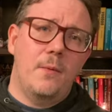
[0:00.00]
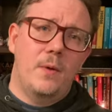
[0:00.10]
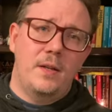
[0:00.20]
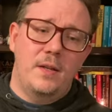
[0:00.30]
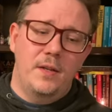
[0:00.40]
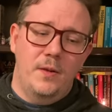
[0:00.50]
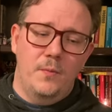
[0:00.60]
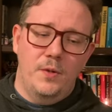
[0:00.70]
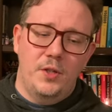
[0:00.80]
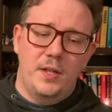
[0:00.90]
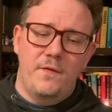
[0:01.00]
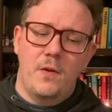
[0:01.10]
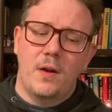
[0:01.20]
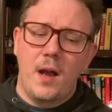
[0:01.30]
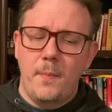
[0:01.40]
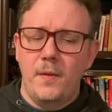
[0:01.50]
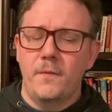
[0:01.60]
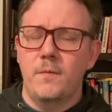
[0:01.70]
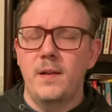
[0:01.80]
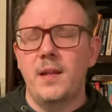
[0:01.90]
I wanted to do was just give you a couple
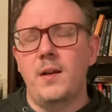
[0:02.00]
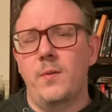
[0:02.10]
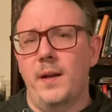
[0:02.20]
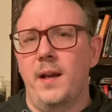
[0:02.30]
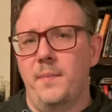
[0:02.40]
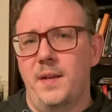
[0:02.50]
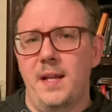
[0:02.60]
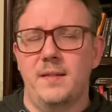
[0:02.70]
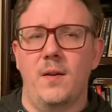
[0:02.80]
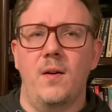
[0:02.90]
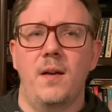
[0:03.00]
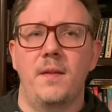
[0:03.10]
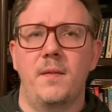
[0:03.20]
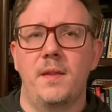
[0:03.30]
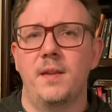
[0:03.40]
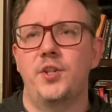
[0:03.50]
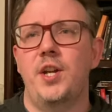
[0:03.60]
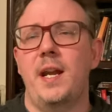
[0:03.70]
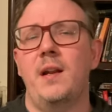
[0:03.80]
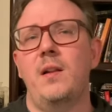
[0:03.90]
of really quick updates on the
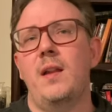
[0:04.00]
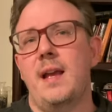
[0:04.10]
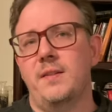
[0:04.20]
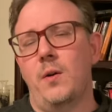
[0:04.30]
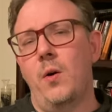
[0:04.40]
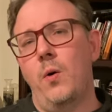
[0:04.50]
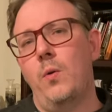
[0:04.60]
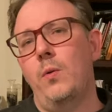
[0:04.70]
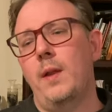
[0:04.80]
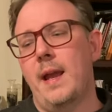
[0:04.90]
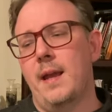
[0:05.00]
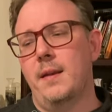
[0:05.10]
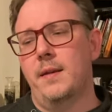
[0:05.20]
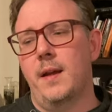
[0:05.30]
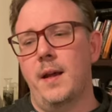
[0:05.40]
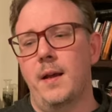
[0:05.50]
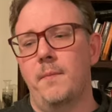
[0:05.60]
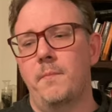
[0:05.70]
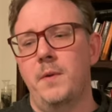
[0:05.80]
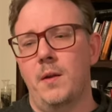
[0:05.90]
channel as a whole and, uh,
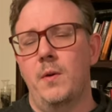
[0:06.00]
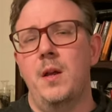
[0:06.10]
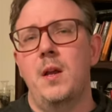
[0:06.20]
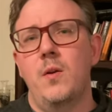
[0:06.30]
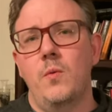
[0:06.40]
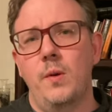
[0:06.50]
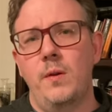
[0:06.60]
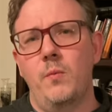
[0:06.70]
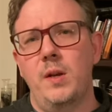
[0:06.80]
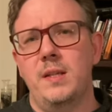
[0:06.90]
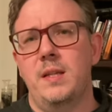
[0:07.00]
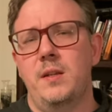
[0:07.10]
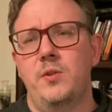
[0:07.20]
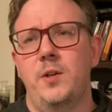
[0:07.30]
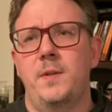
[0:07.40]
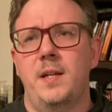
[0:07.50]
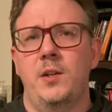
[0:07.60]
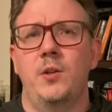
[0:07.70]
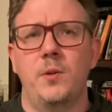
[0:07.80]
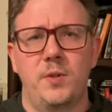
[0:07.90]
you know, what is this YouTube,
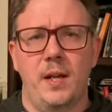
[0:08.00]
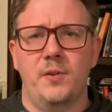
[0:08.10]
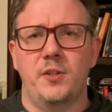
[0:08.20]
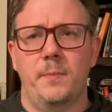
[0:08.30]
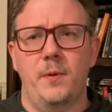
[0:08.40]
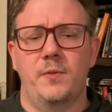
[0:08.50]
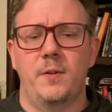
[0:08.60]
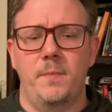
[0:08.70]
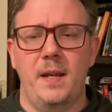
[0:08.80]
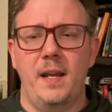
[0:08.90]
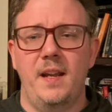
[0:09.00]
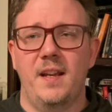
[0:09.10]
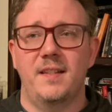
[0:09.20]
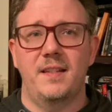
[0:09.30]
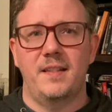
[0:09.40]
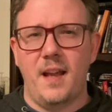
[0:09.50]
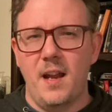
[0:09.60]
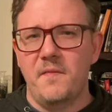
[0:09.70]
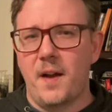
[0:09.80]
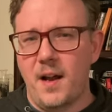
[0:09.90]
YouTube channel supposed to be? Because it's
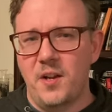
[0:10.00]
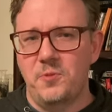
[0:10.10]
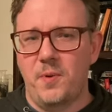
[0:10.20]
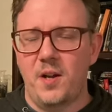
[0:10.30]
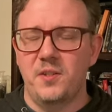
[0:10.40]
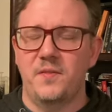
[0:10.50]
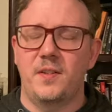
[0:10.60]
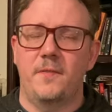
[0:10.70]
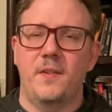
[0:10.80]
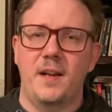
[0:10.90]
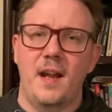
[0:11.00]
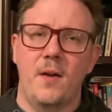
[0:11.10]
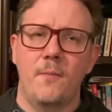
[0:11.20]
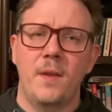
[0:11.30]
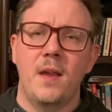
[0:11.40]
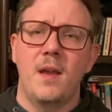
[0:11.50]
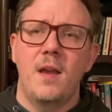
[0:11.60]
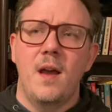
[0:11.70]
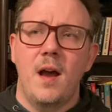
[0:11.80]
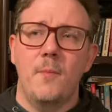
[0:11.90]
kind of a hodgepodge of stuff right
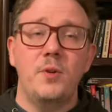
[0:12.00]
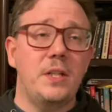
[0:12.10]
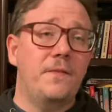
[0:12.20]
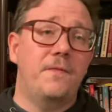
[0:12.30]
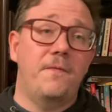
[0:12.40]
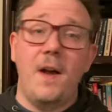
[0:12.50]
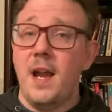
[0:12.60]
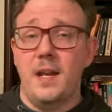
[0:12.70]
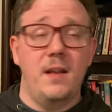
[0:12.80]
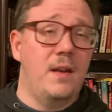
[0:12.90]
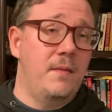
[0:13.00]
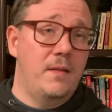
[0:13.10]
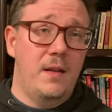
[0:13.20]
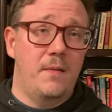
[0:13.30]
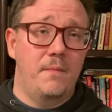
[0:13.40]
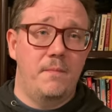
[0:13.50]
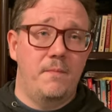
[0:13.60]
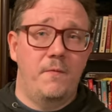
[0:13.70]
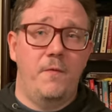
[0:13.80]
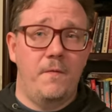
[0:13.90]
now, um, which is fine in, in
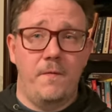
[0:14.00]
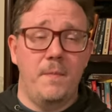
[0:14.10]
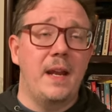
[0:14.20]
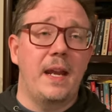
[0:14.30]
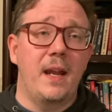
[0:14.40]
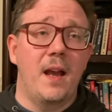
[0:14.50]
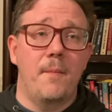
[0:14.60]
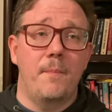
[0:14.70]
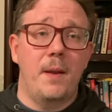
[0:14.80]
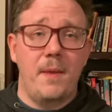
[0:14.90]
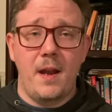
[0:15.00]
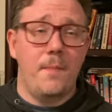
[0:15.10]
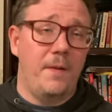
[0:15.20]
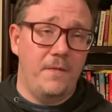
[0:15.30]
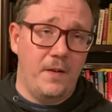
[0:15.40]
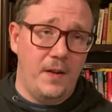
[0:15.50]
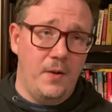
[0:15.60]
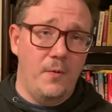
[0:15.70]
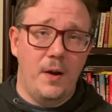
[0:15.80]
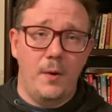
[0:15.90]
for, for me, um, but it may not be for
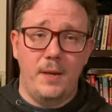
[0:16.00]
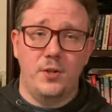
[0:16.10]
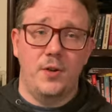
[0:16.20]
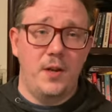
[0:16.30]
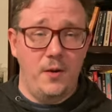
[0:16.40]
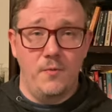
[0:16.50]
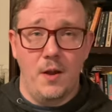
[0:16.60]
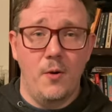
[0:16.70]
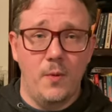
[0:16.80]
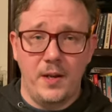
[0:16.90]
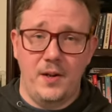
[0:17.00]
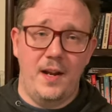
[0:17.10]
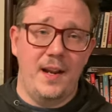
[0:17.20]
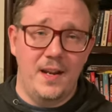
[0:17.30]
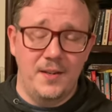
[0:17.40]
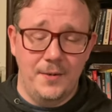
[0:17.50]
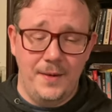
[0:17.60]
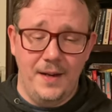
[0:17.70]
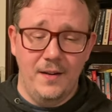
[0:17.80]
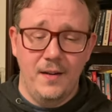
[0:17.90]
you, and I want to make sure that you know what you're getting into
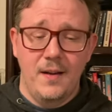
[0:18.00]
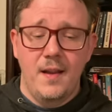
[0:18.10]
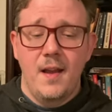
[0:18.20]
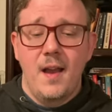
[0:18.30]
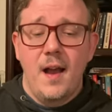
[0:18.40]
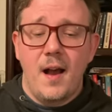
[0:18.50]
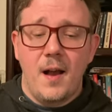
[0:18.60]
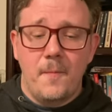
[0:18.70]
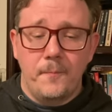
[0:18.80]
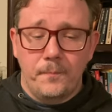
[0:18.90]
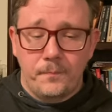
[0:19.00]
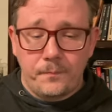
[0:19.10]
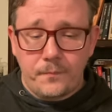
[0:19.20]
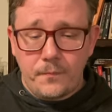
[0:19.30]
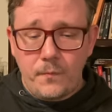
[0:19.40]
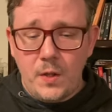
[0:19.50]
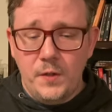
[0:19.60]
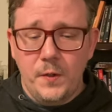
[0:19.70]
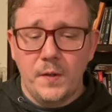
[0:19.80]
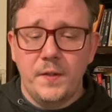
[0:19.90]
here. Um,
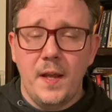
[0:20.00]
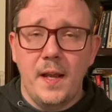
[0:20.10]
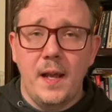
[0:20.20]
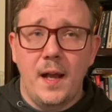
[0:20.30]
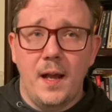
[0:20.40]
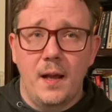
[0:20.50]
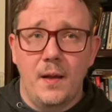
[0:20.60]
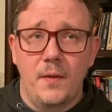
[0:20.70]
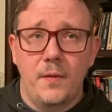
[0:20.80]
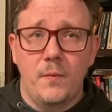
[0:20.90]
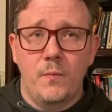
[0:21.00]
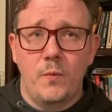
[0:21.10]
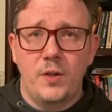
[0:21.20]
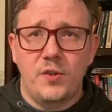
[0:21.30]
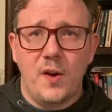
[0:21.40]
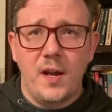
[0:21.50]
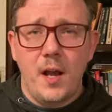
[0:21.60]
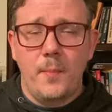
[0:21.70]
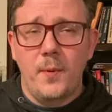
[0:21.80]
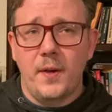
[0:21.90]
so I'll say uh, we try to
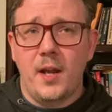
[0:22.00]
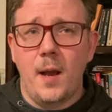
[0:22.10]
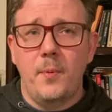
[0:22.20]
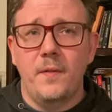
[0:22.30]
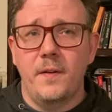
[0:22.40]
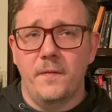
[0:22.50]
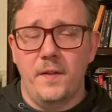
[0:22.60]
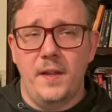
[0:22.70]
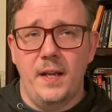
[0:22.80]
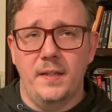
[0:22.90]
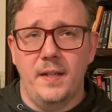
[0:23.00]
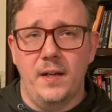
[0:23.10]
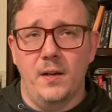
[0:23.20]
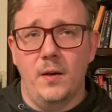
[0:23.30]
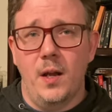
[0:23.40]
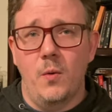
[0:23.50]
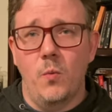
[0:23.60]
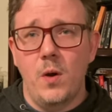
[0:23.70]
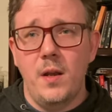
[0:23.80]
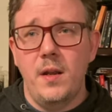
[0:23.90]
upload a couple of different things here. Uh,
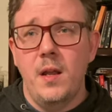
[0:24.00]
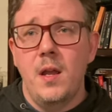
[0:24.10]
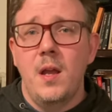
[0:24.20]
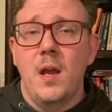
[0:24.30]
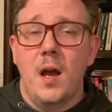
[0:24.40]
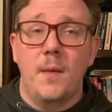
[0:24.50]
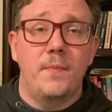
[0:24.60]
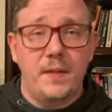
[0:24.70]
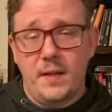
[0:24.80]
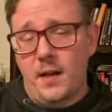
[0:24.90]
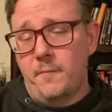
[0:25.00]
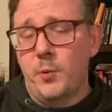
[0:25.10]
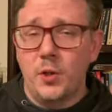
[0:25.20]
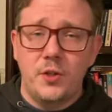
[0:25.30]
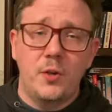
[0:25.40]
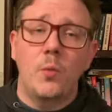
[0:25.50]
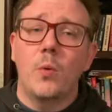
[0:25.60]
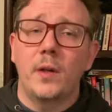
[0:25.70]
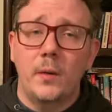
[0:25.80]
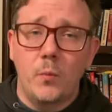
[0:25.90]
one um, these kind of personal
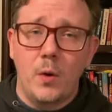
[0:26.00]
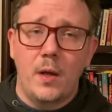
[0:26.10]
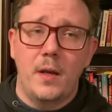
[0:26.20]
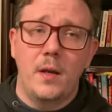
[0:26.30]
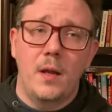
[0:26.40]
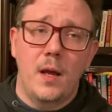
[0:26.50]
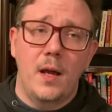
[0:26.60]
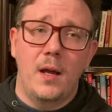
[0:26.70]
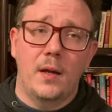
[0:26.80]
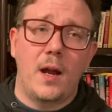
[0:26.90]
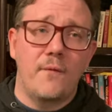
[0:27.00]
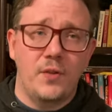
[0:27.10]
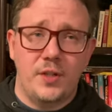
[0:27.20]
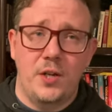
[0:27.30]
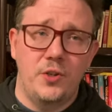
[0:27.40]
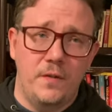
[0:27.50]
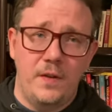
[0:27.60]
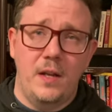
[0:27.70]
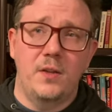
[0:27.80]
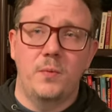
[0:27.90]
one-on-one -on -one, uh, conversational
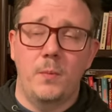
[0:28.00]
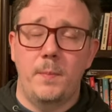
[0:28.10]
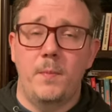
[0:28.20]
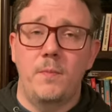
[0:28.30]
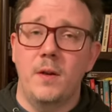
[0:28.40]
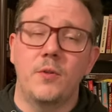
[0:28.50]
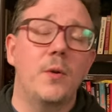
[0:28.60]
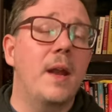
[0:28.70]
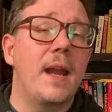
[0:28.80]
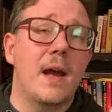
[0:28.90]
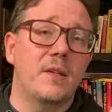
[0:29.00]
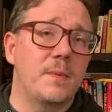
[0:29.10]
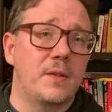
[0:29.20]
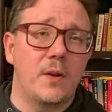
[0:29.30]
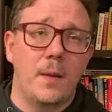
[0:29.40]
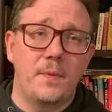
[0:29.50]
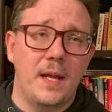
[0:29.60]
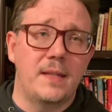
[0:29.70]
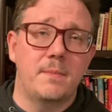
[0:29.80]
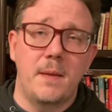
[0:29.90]
videos where we you know do announcements or
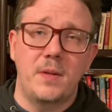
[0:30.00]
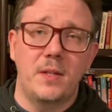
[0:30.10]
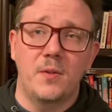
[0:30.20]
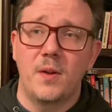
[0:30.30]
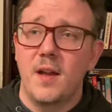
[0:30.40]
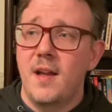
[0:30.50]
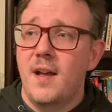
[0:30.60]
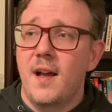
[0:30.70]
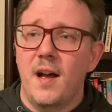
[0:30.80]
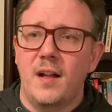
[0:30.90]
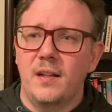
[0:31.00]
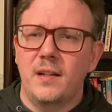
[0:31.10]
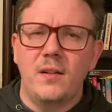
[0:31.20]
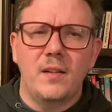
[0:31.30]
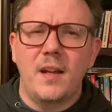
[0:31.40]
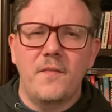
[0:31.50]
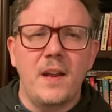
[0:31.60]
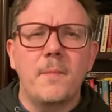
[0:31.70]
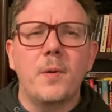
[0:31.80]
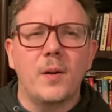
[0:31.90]
updates, maybe do uh, little kind of
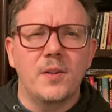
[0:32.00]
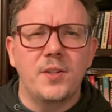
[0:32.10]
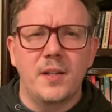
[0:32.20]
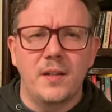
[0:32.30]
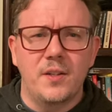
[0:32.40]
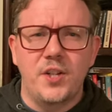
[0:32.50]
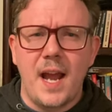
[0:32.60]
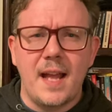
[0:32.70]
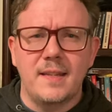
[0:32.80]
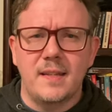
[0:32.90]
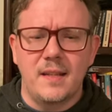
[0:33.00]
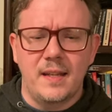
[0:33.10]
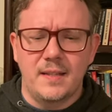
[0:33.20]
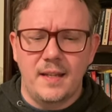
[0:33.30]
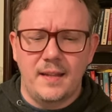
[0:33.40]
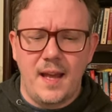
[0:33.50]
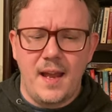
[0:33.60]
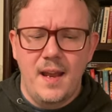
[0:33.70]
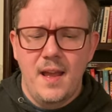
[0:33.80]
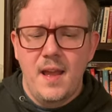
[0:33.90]
in-person chats and things like
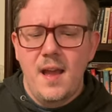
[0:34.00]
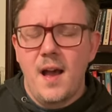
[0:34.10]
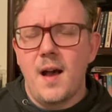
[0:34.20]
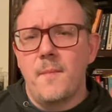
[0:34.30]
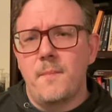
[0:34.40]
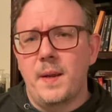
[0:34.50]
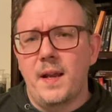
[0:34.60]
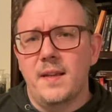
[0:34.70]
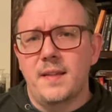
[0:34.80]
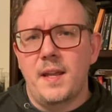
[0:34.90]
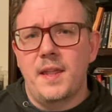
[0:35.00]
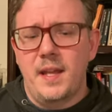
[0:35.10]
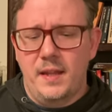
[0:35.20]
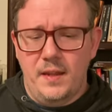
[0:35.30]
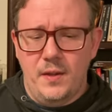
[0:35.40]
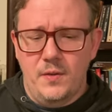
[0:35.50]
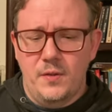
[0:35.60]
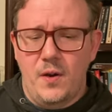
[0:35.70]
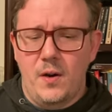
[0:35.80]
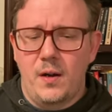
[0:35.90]
that, um, because I think that those
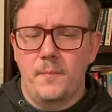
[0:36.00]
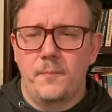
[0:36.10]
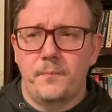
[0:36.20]
are